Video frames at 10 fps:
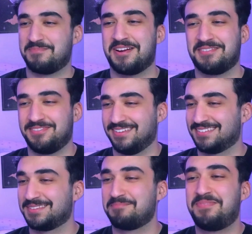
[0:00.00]
Perfect,
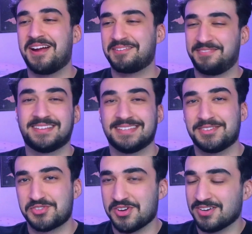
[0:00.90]
perfect
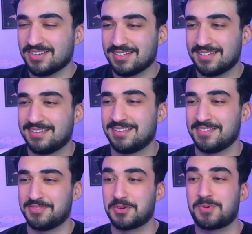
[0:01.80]
intro.
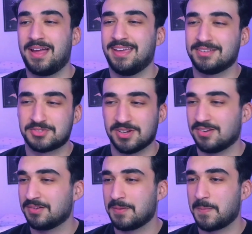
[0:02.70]
The right
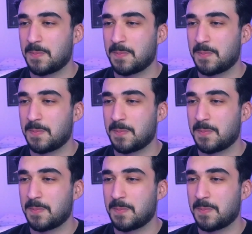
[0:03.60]
intro.